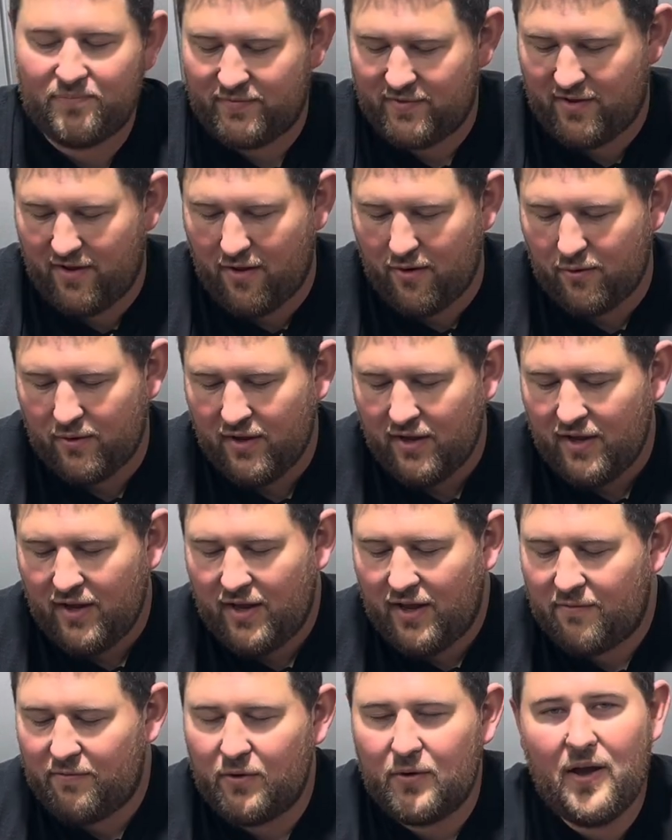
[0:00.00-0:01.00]
So
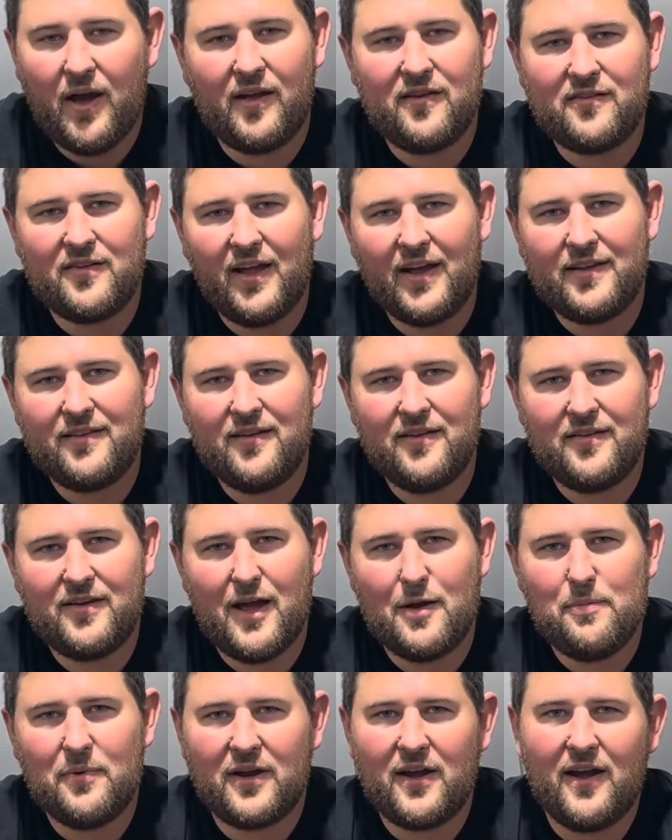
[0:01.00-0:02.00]
if you guys like this
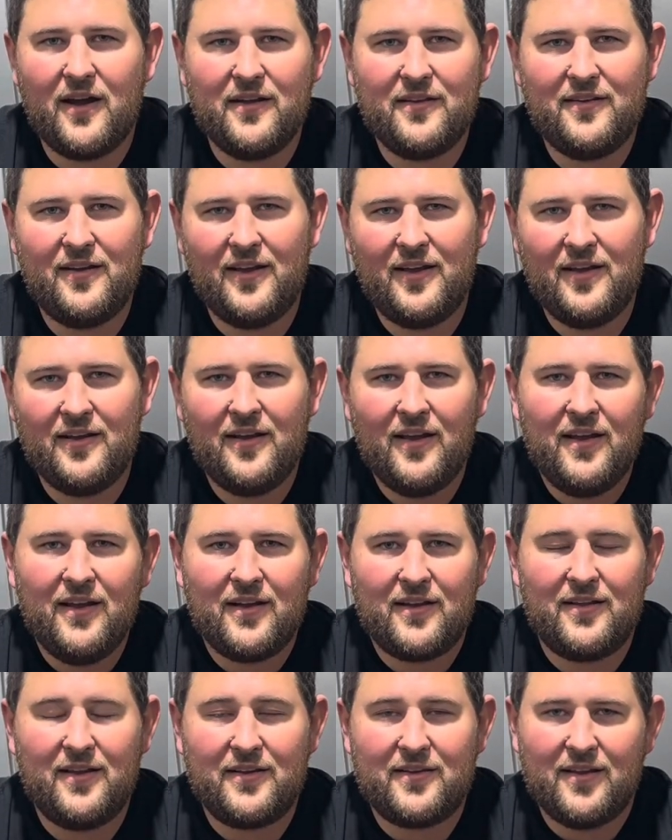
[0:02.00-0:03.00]
type of content,
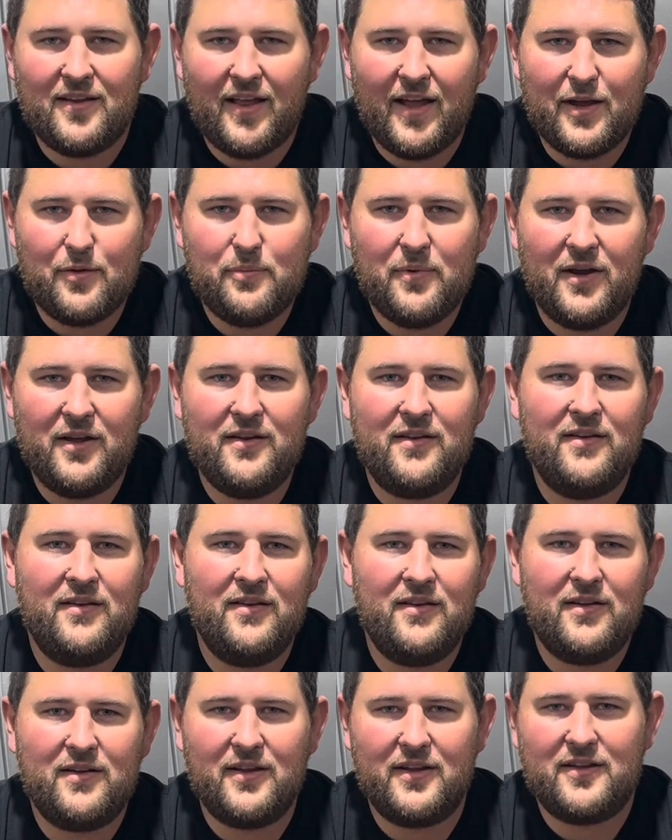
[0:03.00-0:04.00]
click the like
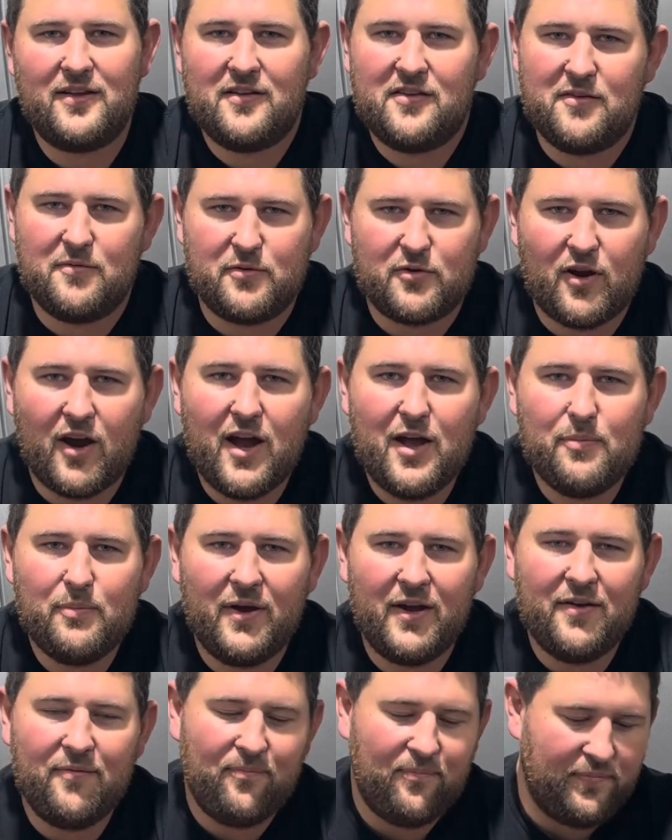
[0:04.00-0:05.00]
button, click the subscribe
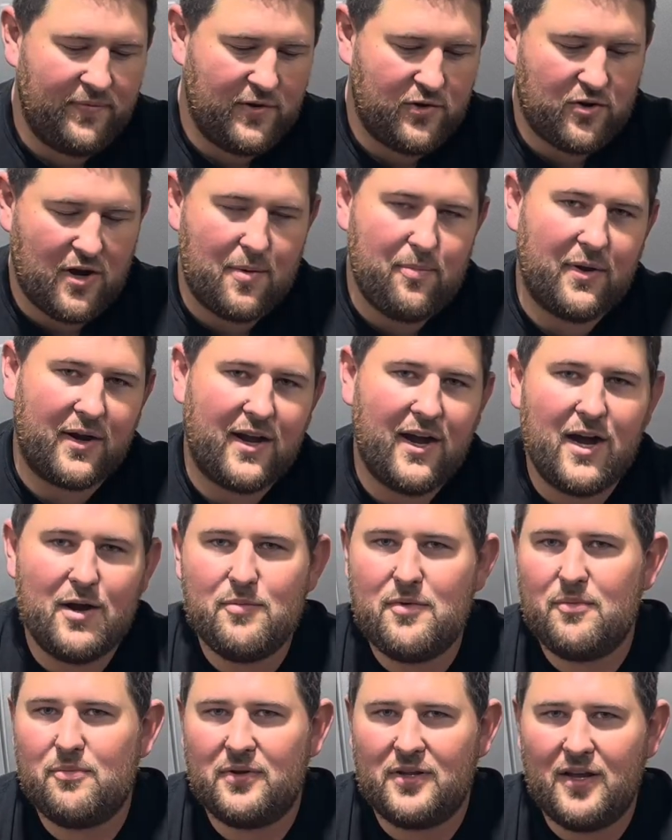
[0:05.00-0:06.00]
button, drop a
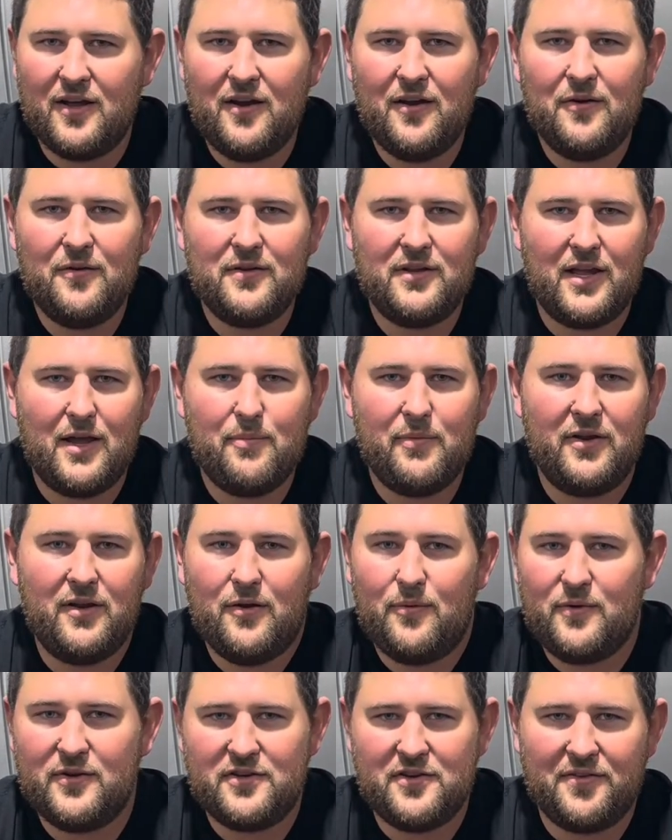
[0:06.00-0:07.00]
comment below. Let me
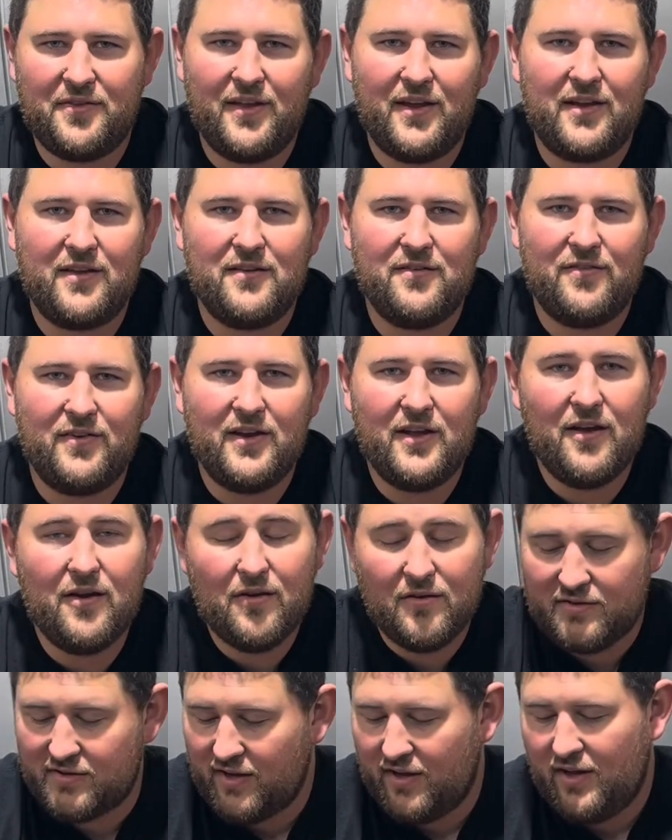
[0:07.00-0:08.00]
know what you think of the videos.